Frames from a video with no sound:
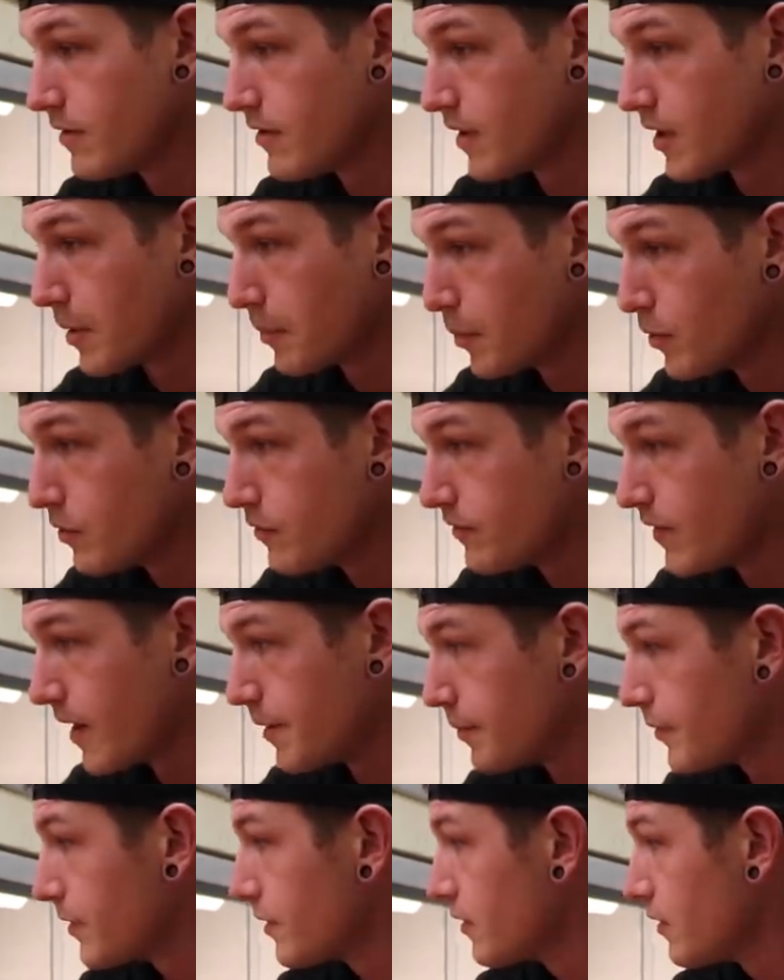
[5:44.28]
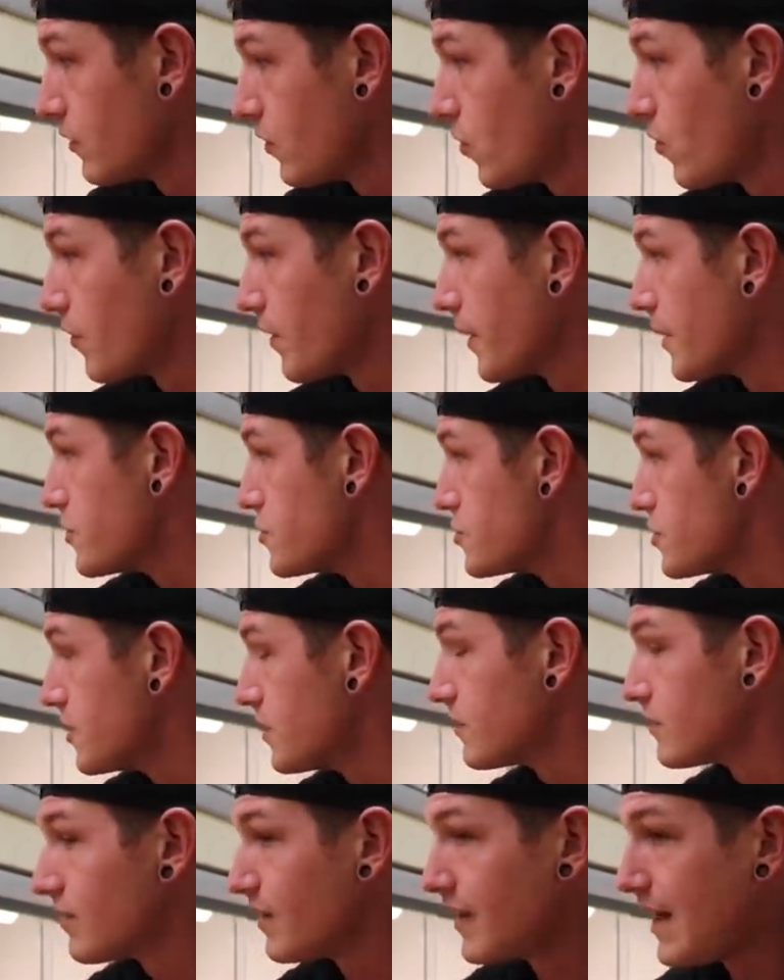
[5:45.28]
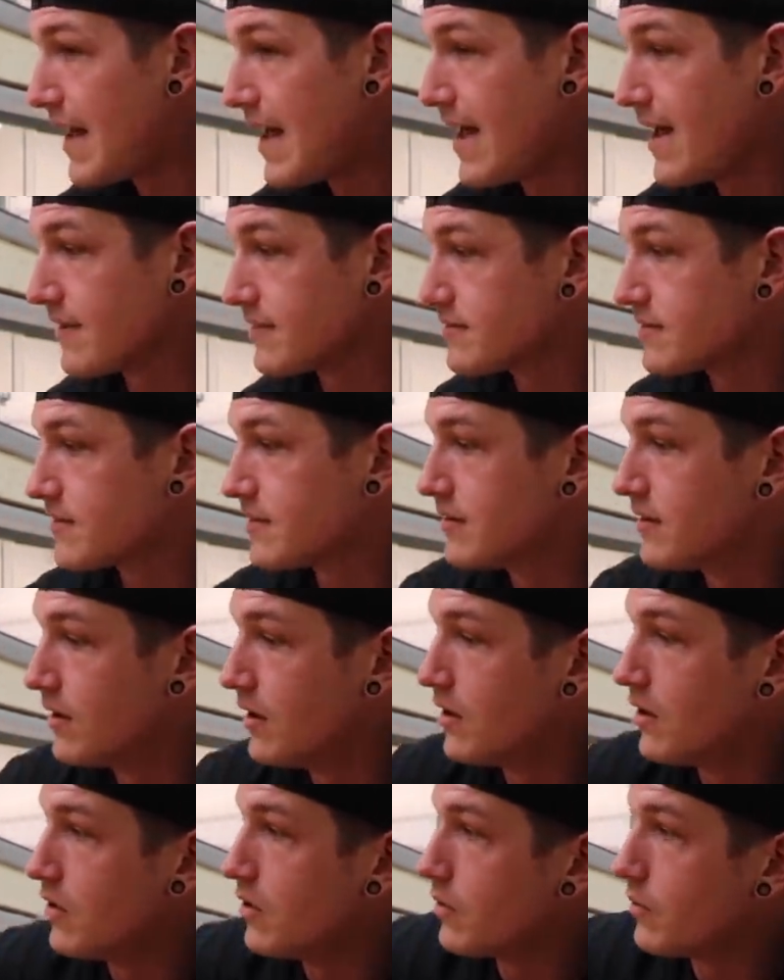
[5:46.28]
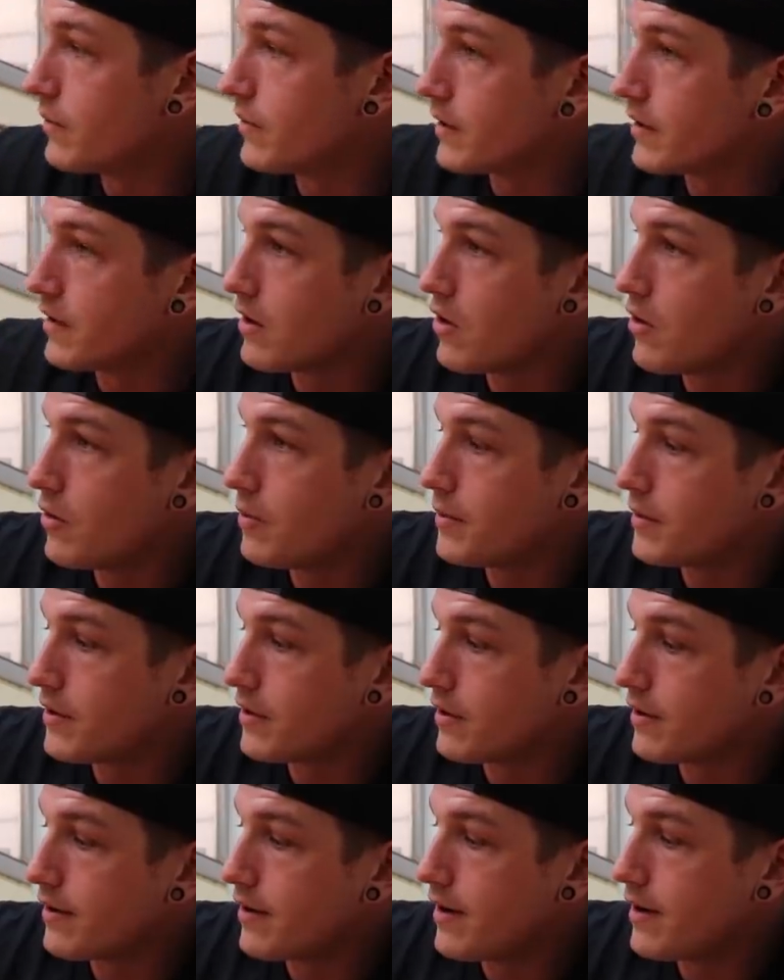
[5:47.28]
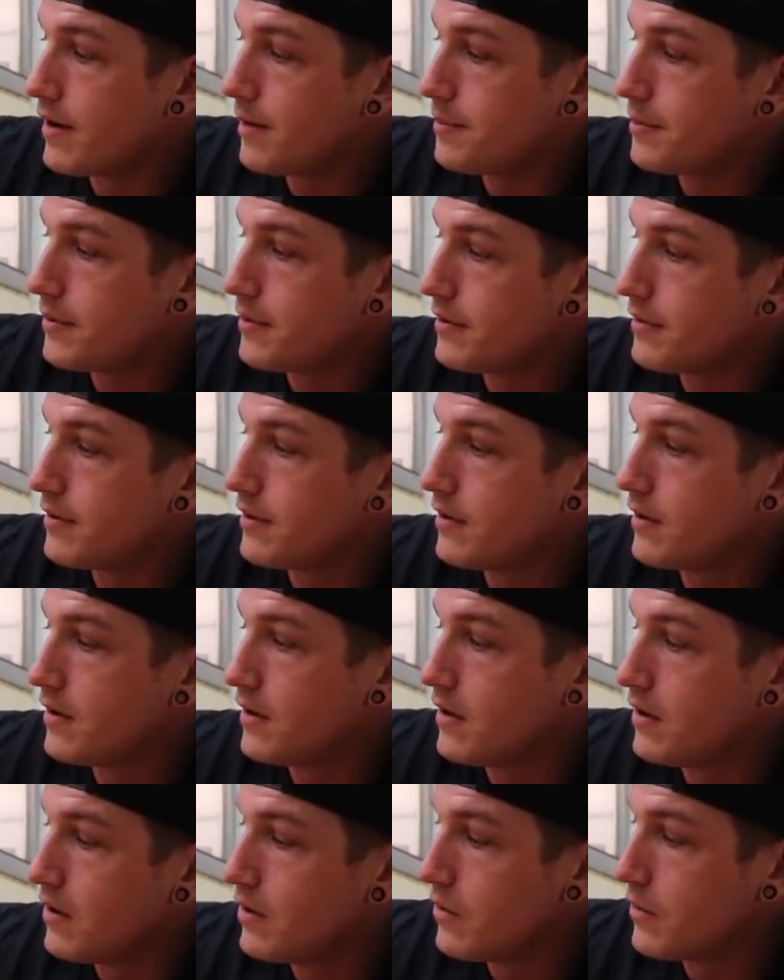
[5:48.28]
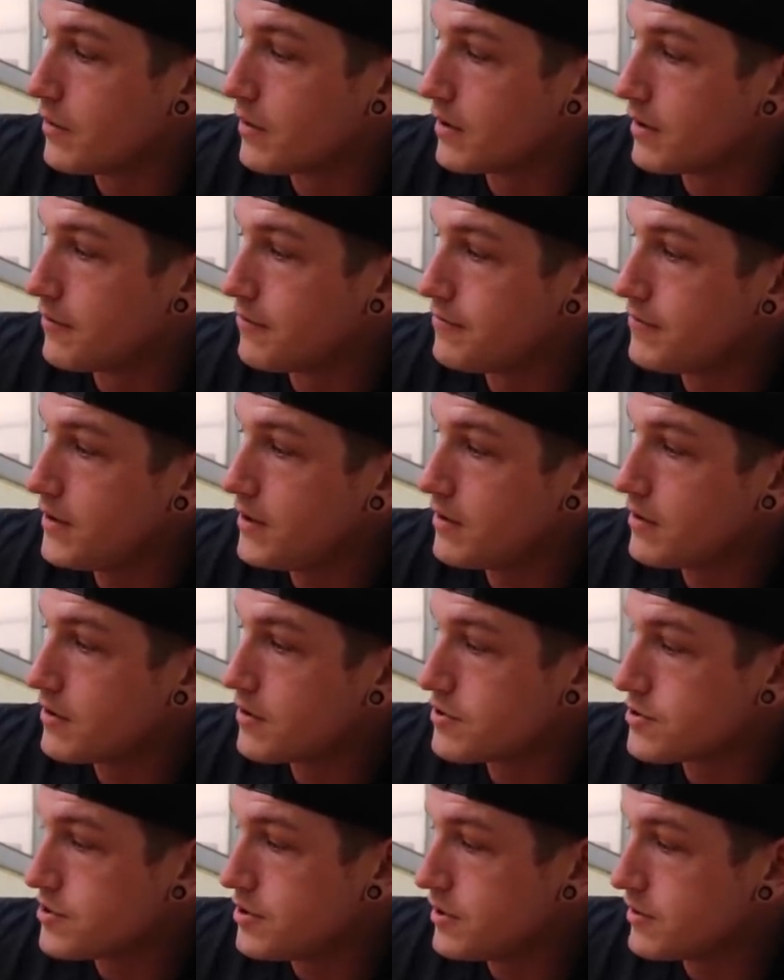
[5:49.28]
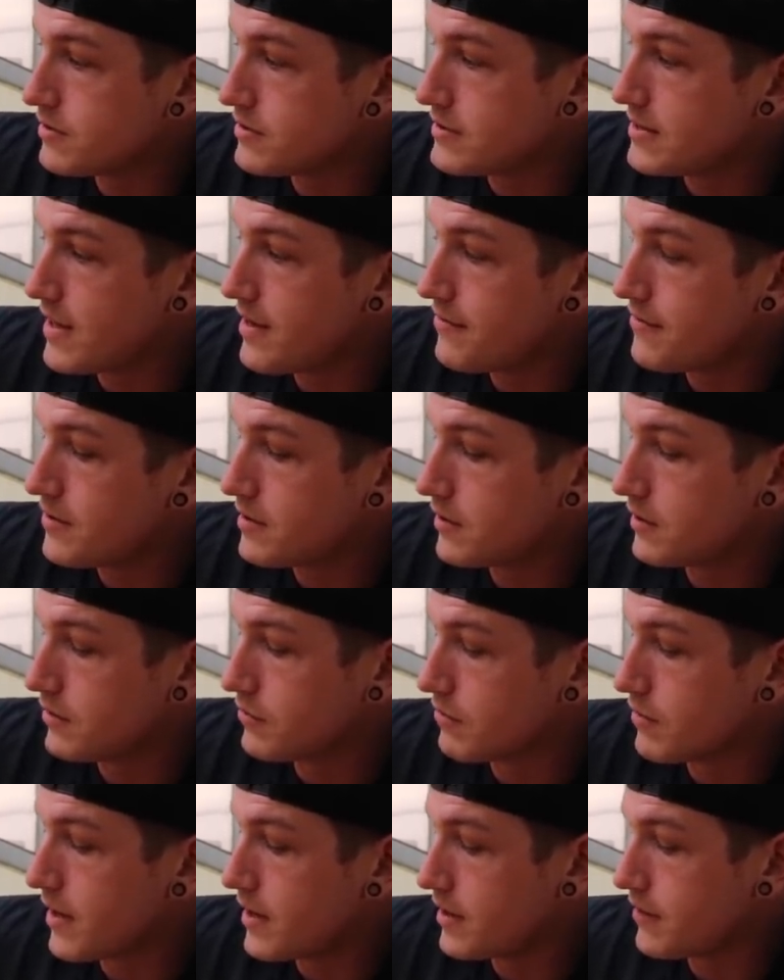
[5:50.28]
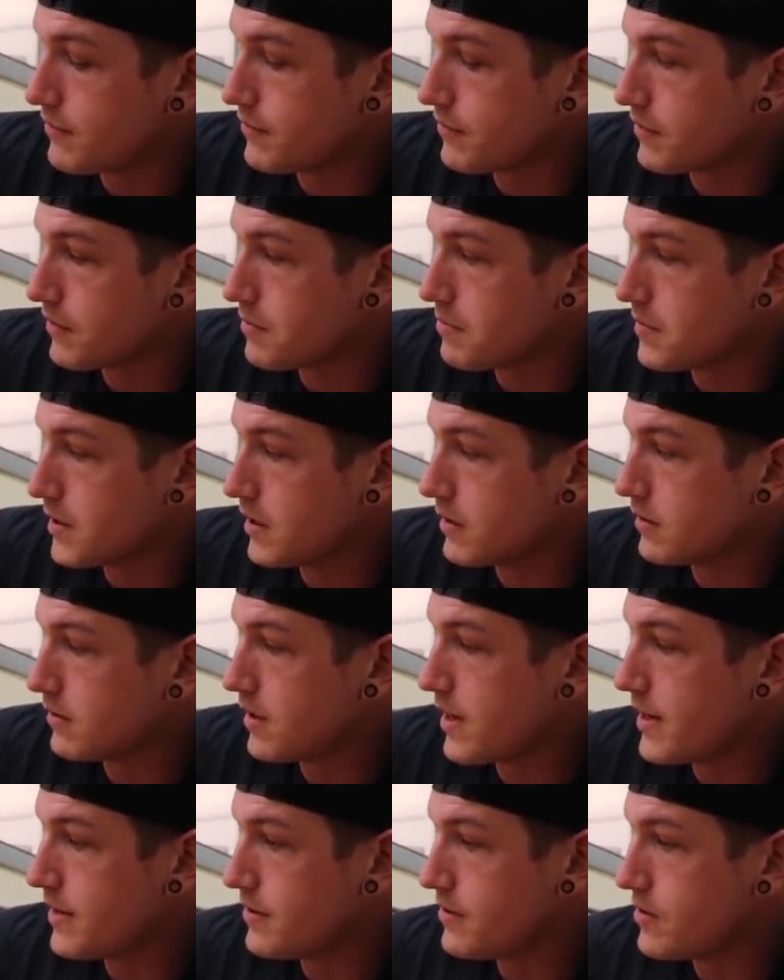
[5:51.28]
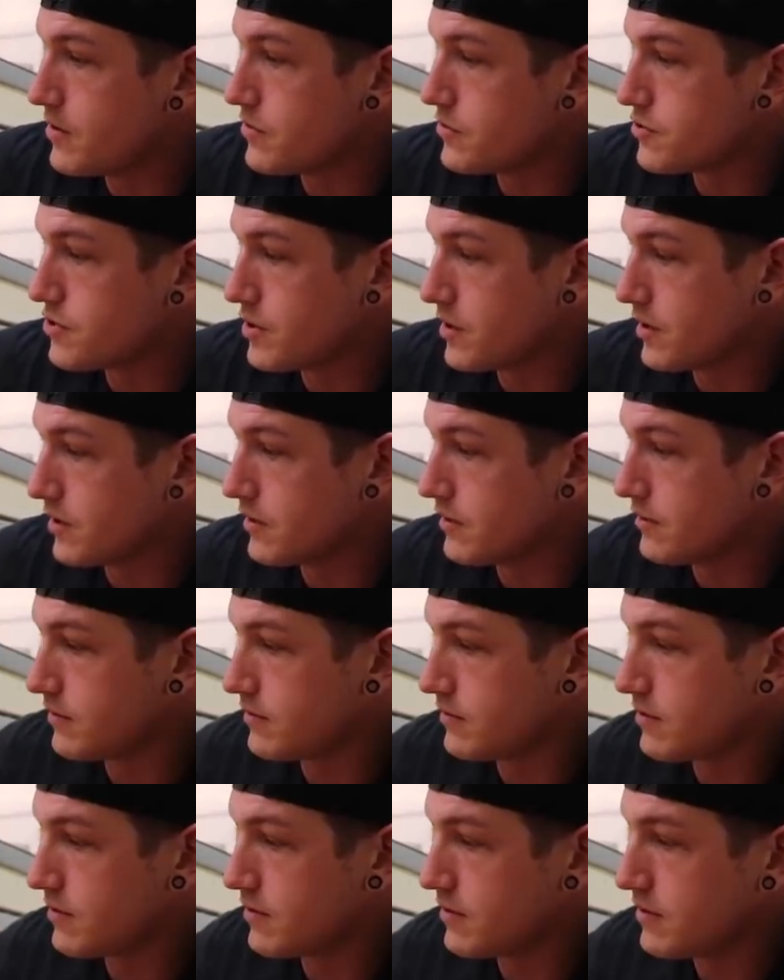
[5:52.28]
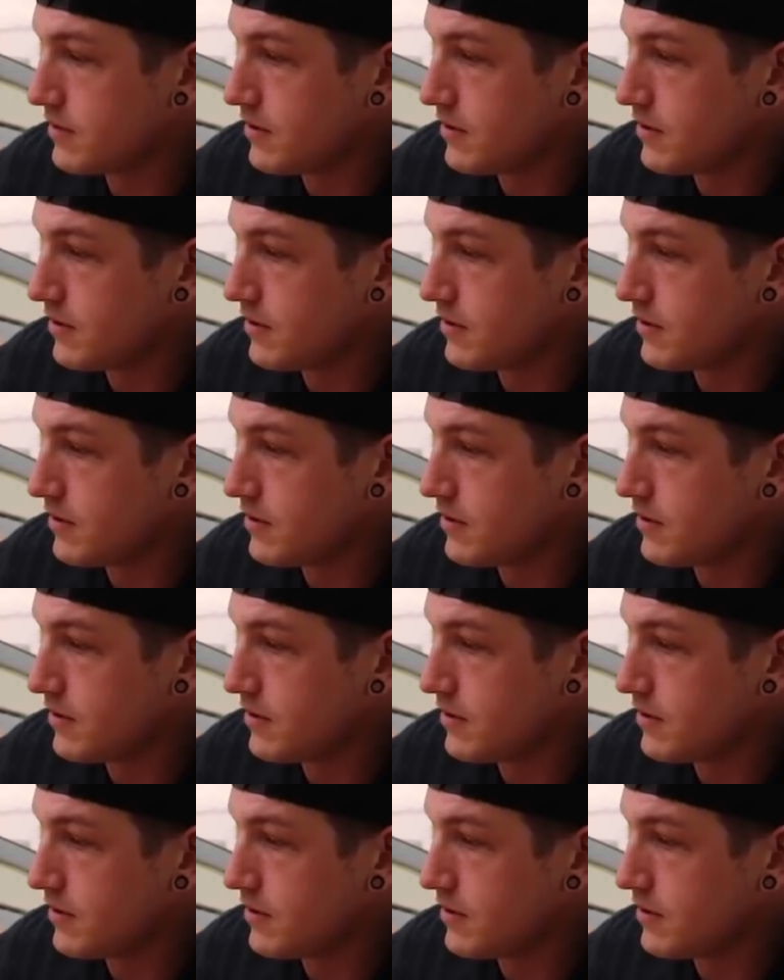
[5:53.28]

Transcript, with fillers: The Gaboon Viper, Lori, she is last. We're gonna open her up. We're gonna feed her. She is definitely ready for a meal. I know she is.